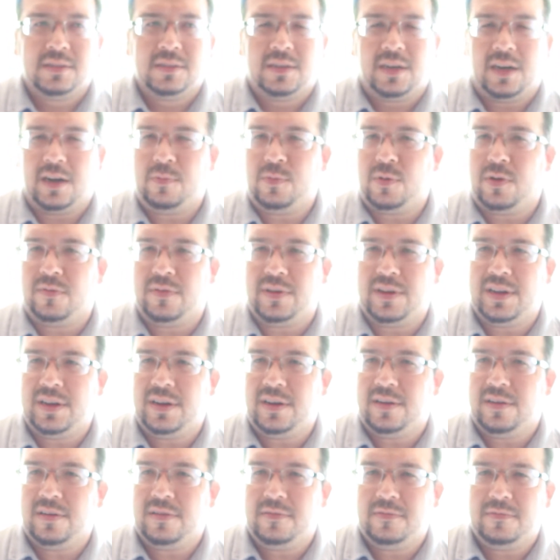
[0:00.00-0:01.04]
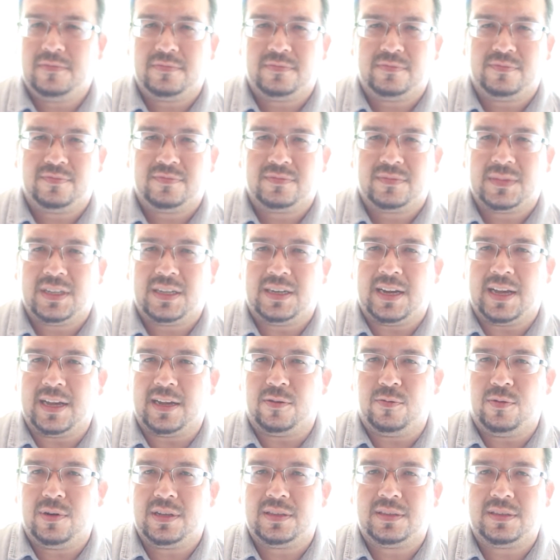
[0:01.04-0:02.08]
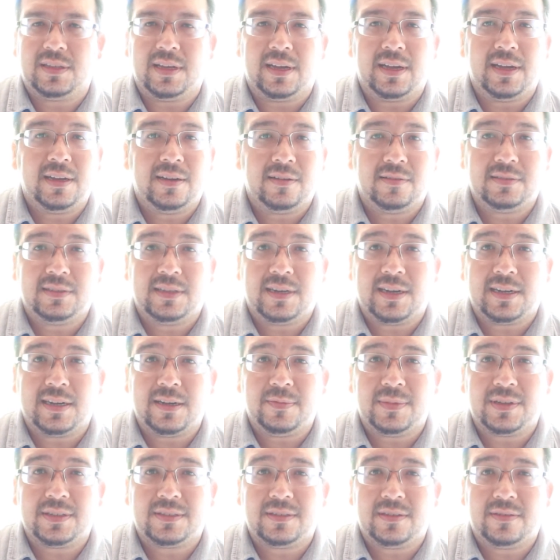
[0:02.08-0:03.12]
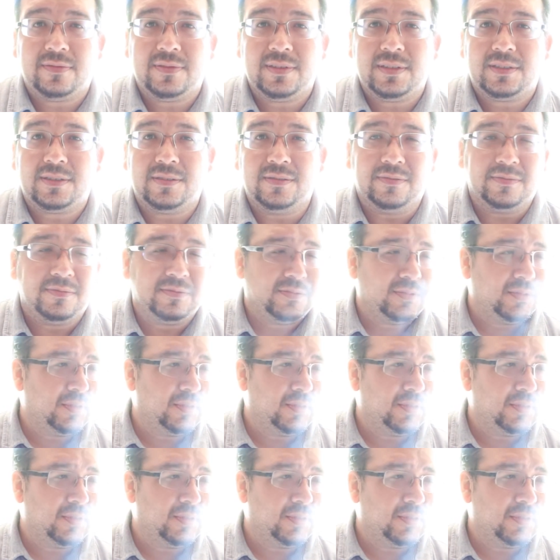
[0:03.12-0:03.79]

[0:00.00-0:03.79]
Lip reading: I'm over here like, what the hell did I get myself into?